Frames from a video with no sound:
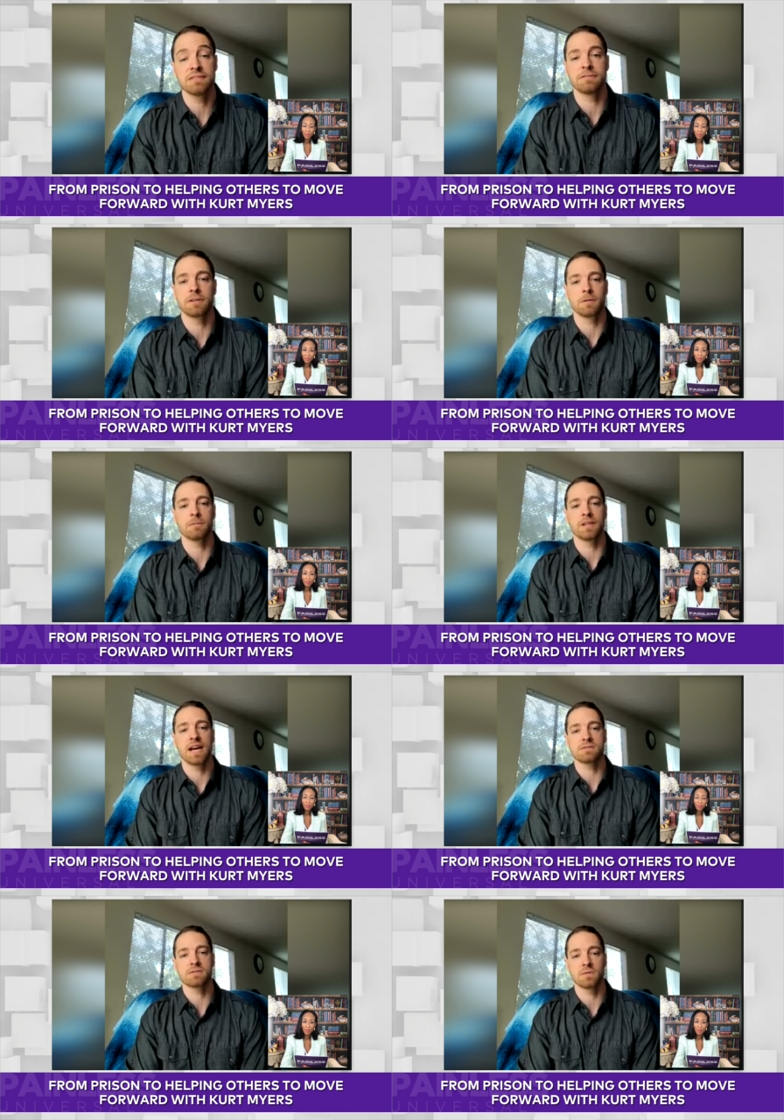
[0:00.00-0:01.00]
and all of
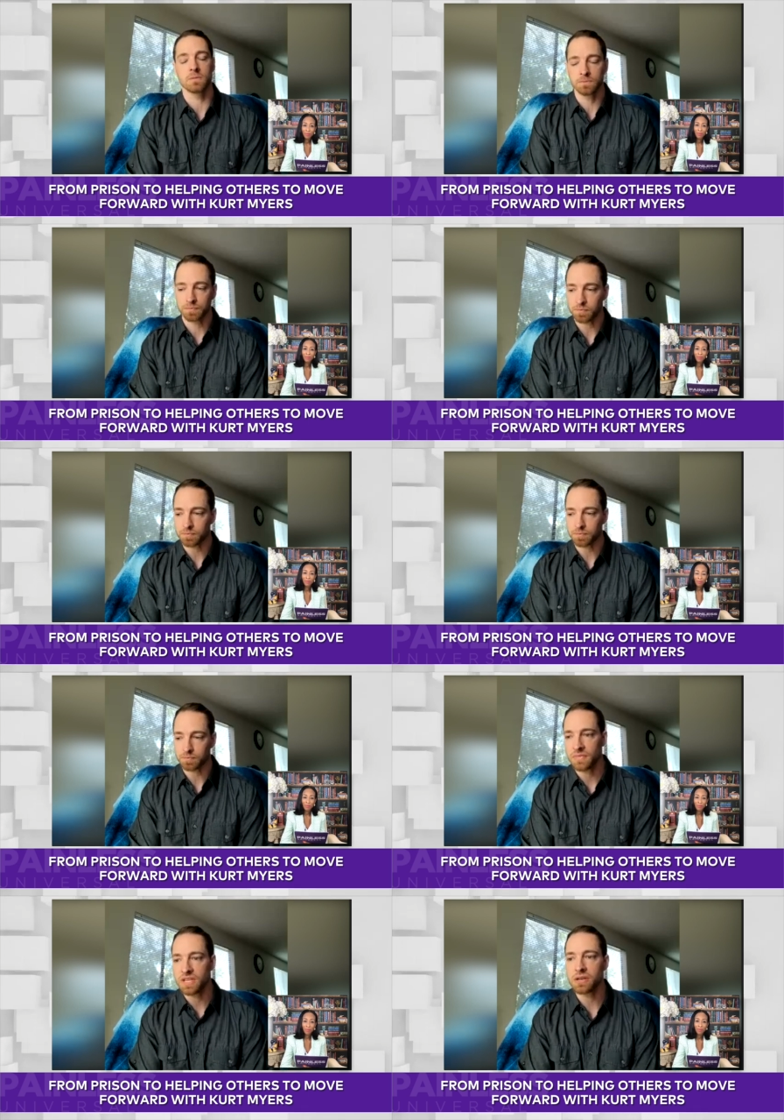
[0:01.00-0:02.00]
that so
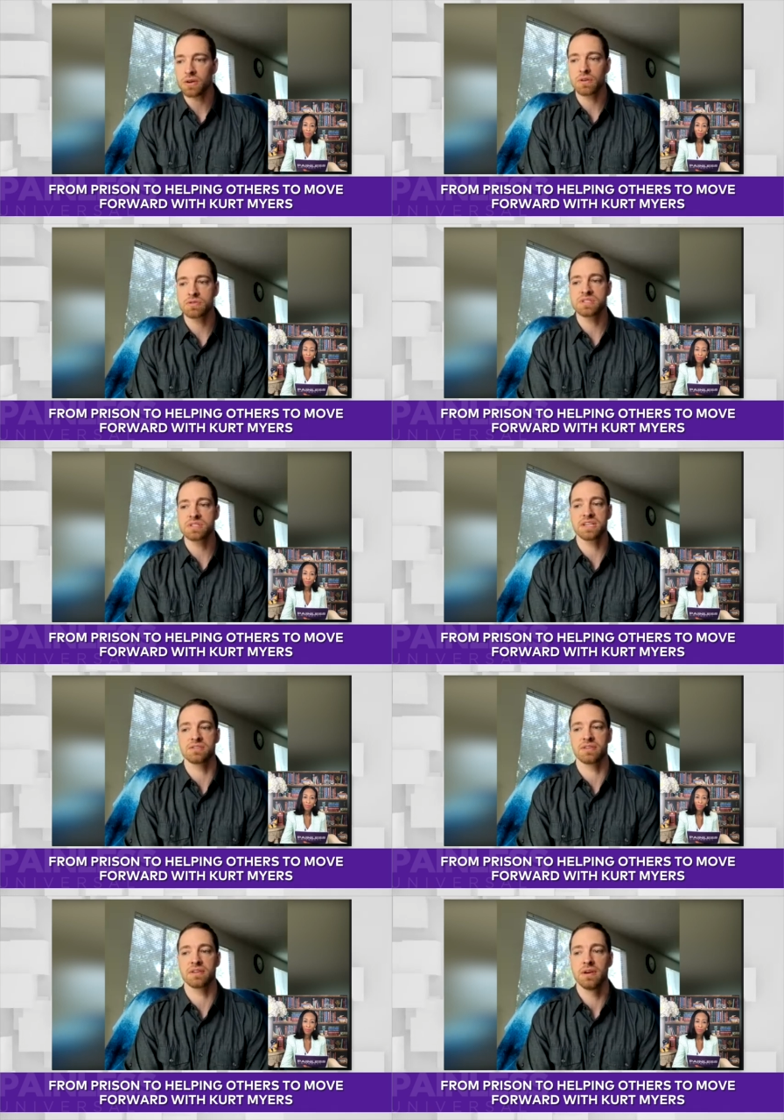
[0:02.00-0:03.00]
you know those things
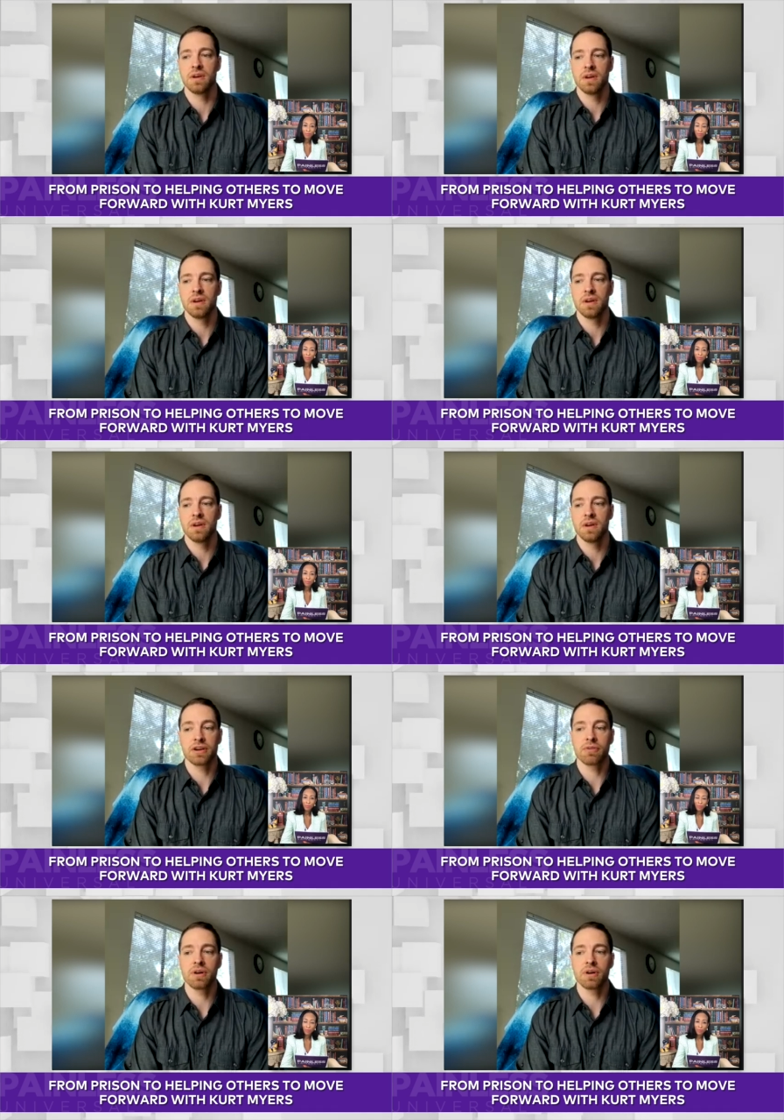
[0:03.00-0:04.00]
are very
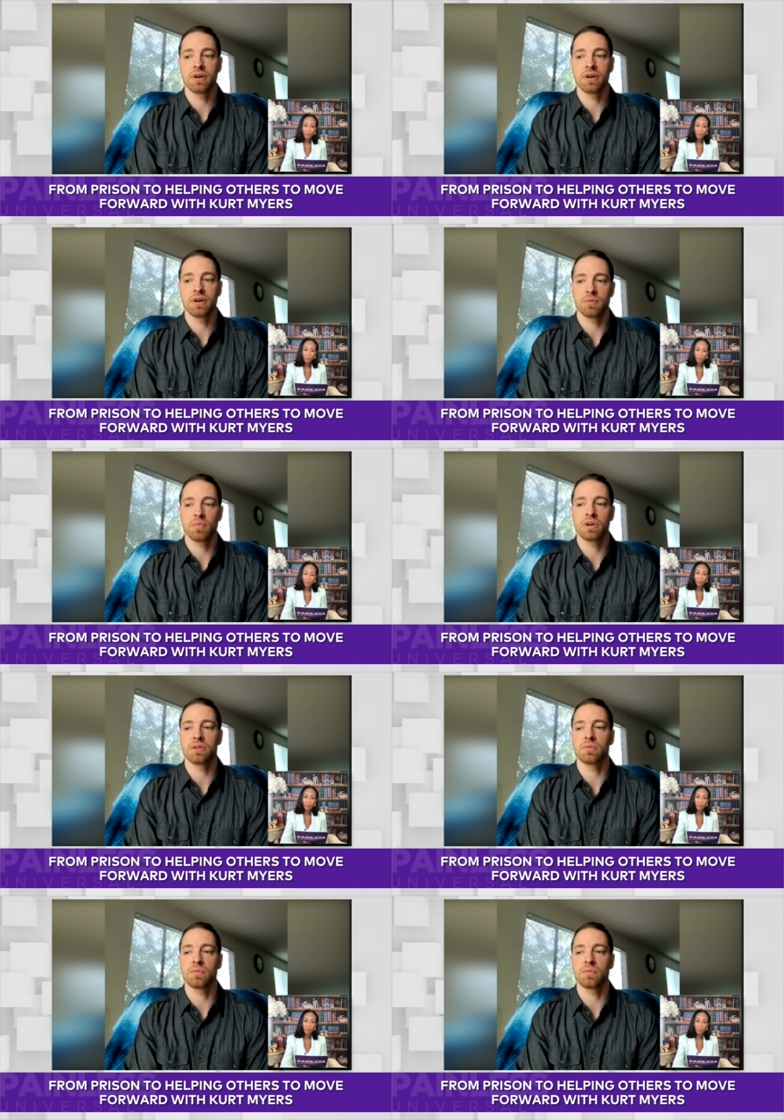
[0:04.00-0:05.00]
critical and one of
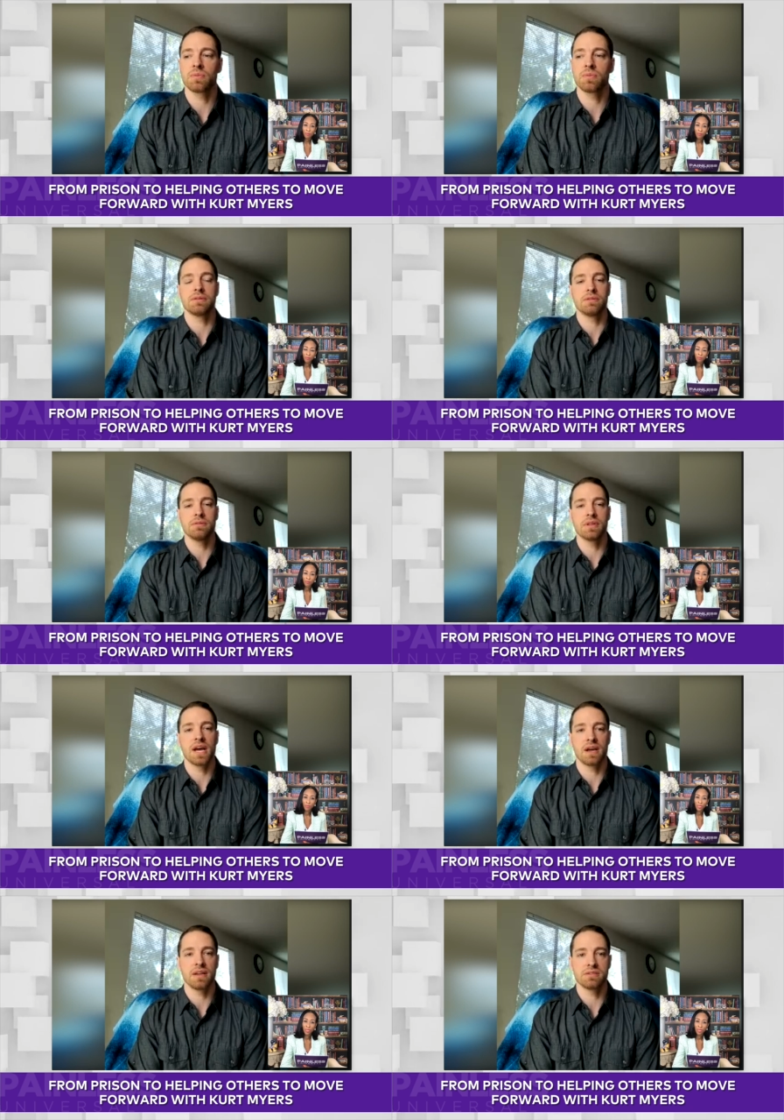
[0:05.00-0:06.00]
the ways that you do
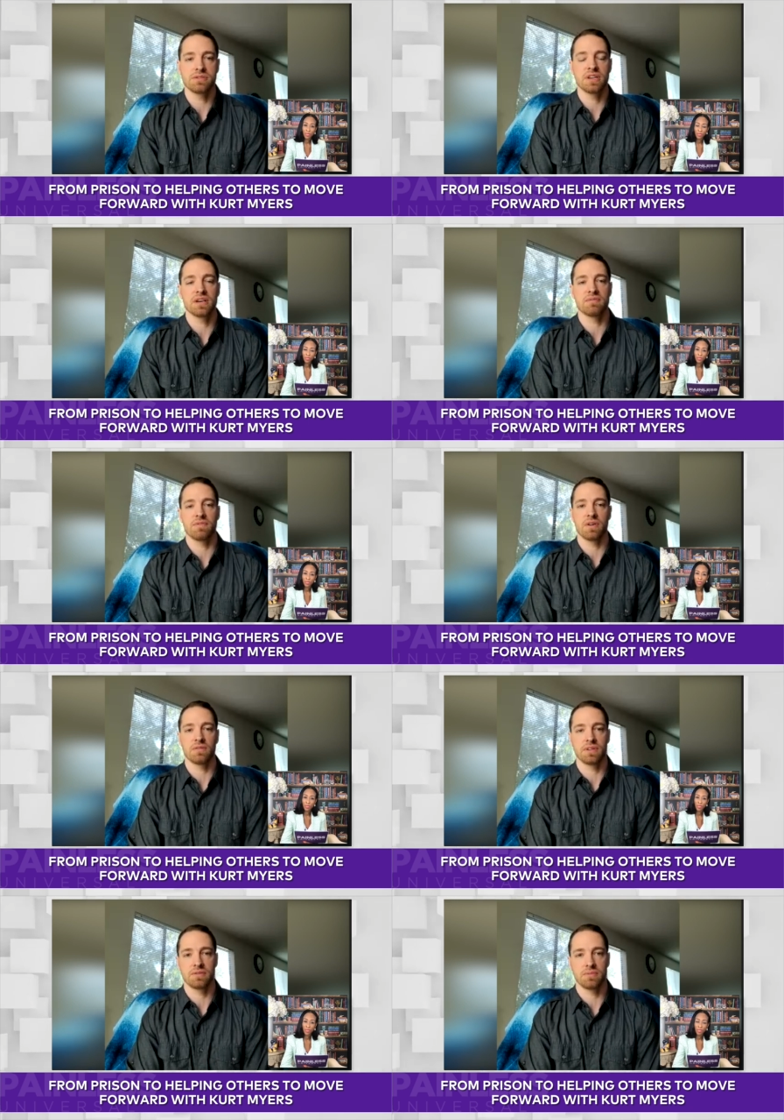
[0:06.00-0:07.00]
that is you get
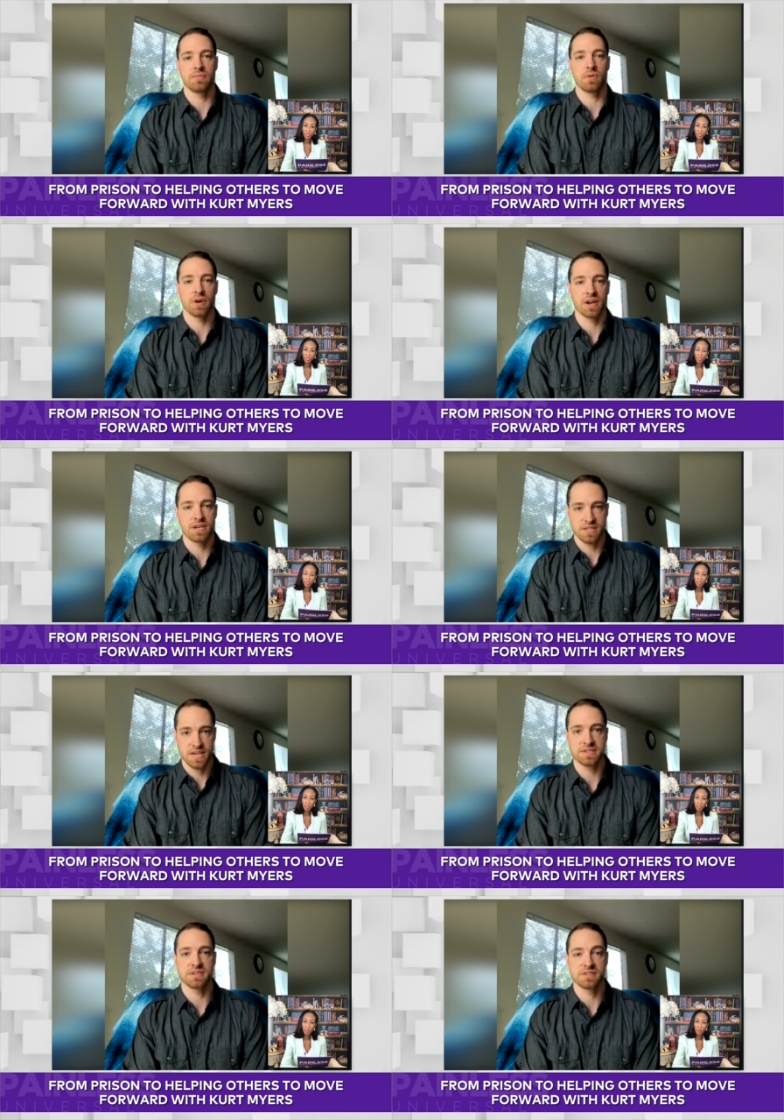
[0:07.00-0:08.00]
involved in
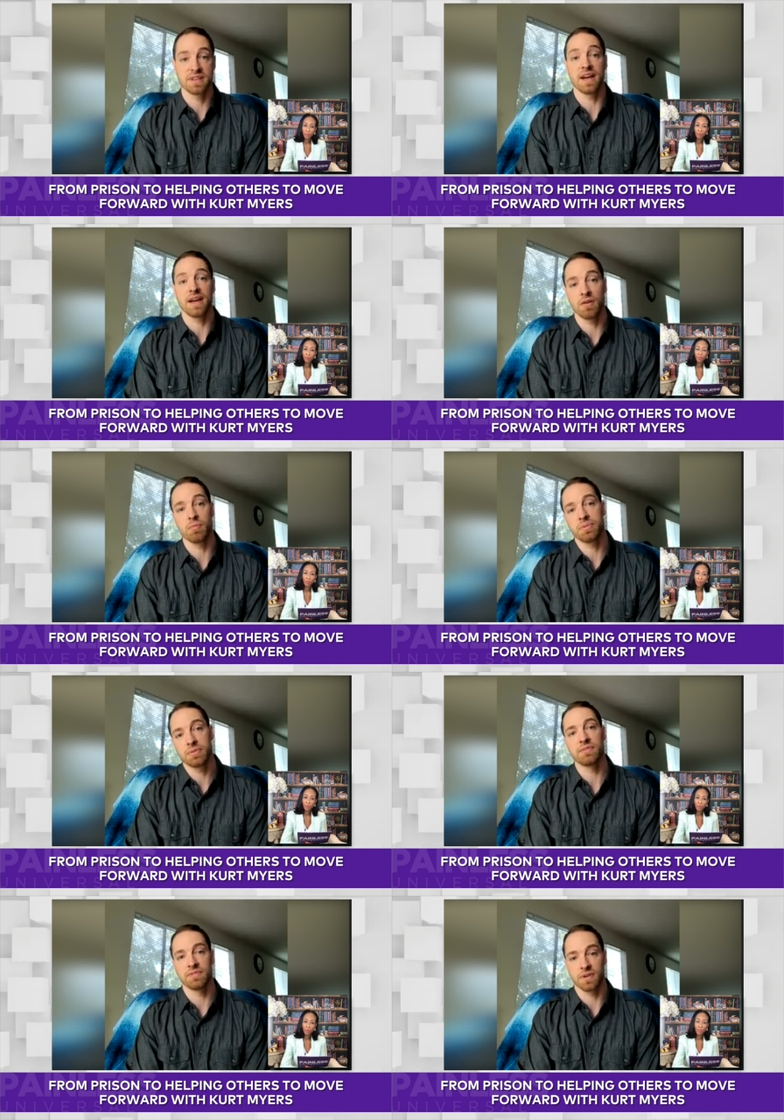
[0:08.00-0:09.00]
organizations that help
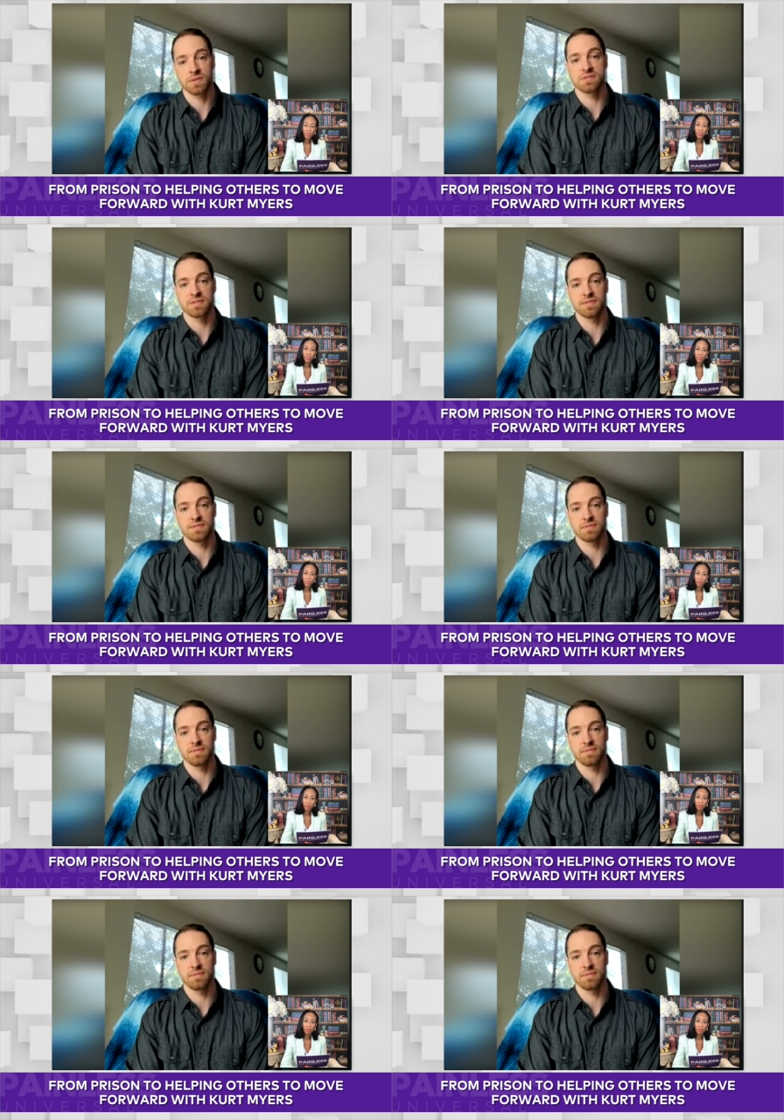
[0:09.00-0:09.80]
folks yeah.